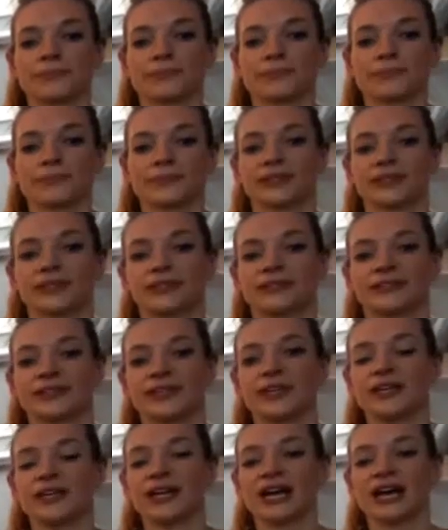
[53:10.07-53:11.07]
Good.
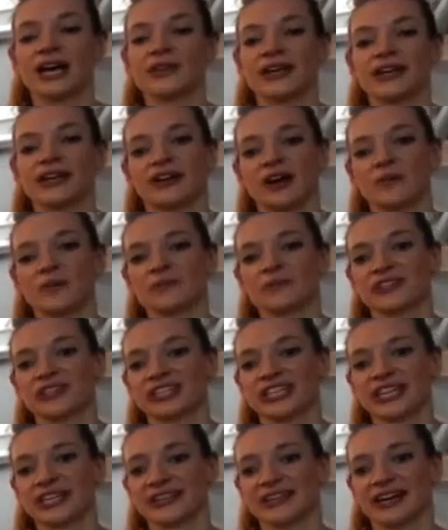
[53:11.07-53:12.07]
And then option
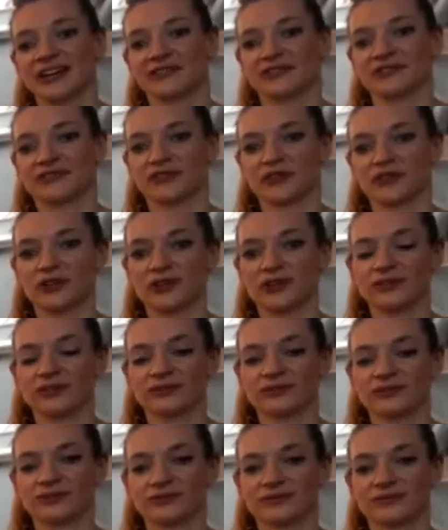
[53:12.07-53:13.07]
to take that full
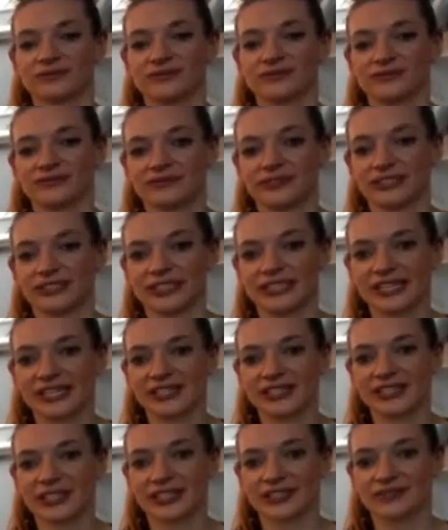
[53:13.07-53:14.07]

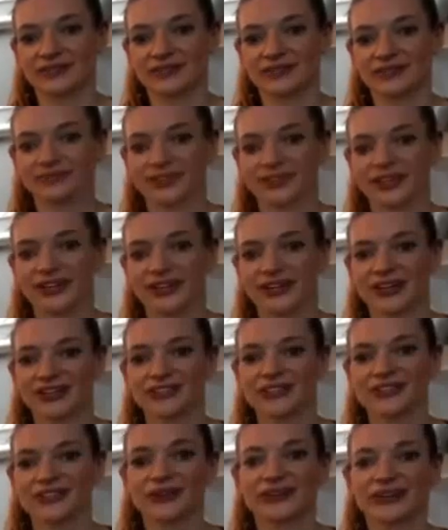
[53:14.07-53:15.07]
variation.
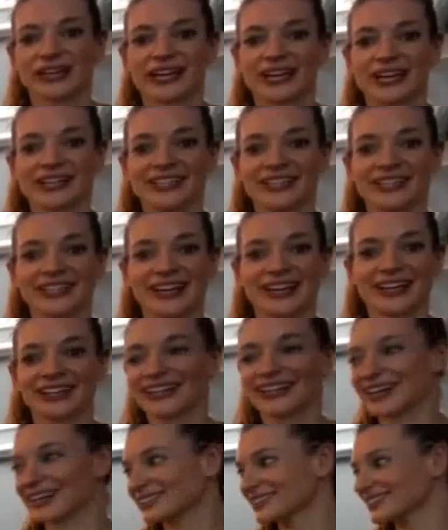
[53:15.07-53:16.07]
So Annie and I,
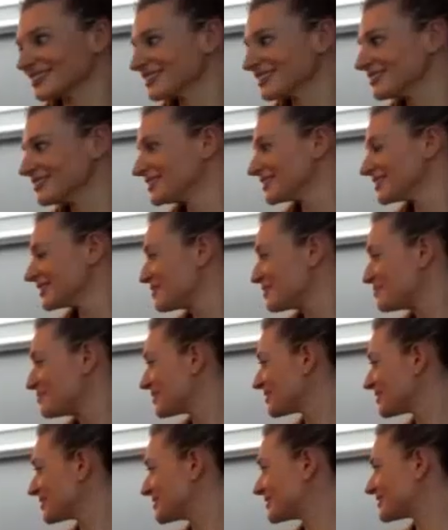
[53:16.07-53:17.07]
actually, we're
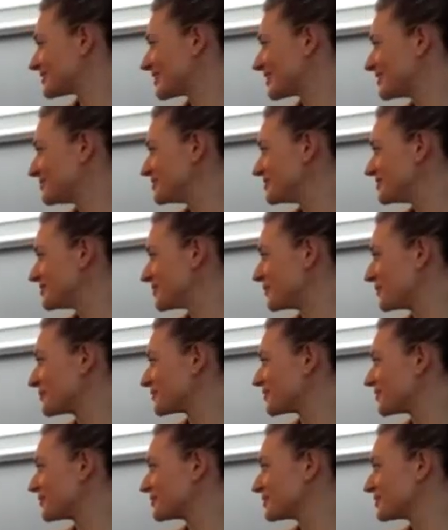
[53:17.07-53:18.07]
embarrassed to say we
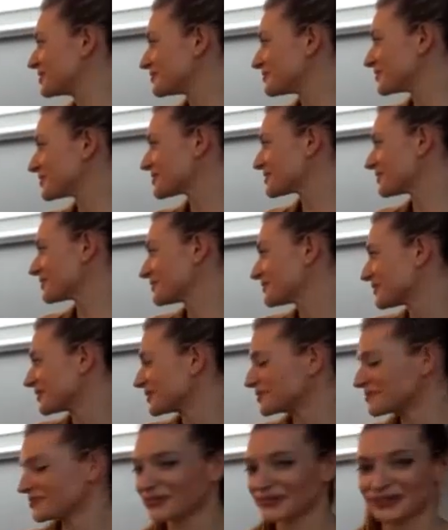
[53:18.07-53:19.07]
don't know the official
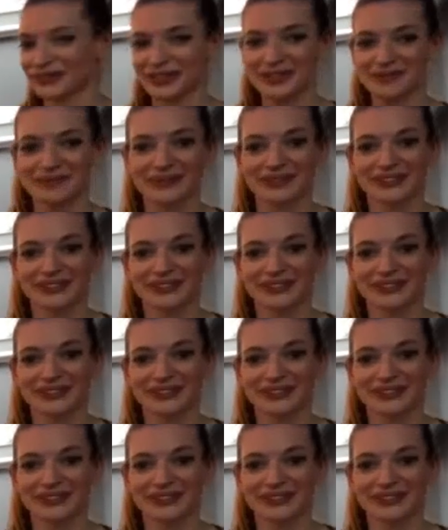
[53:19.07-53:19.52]
term for it.